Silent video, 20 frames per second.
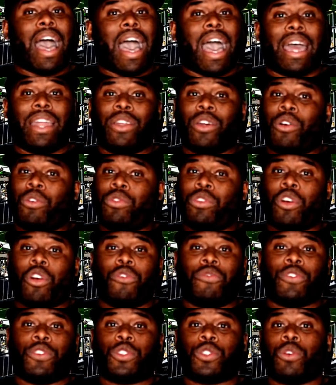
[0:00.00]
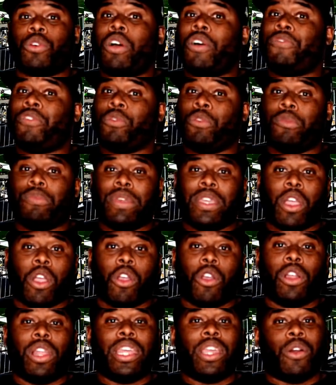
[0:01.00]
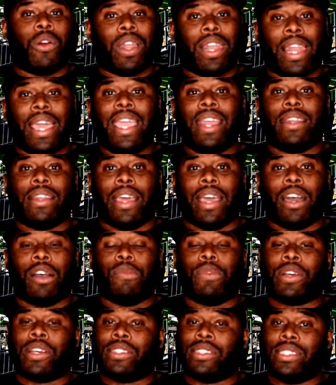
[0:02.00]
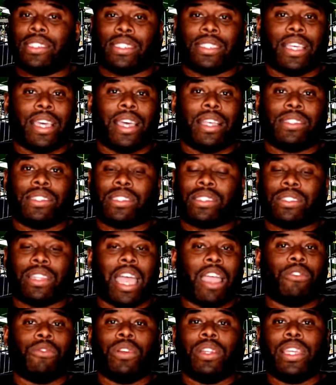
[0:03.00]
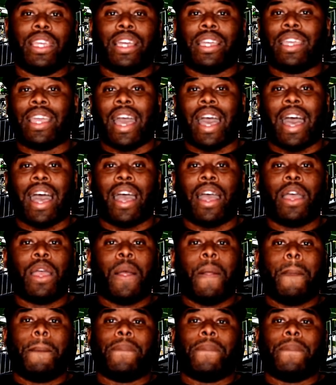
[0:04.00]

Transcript: I don't know for sure if it will be early or late now, because he says there's not really a guy,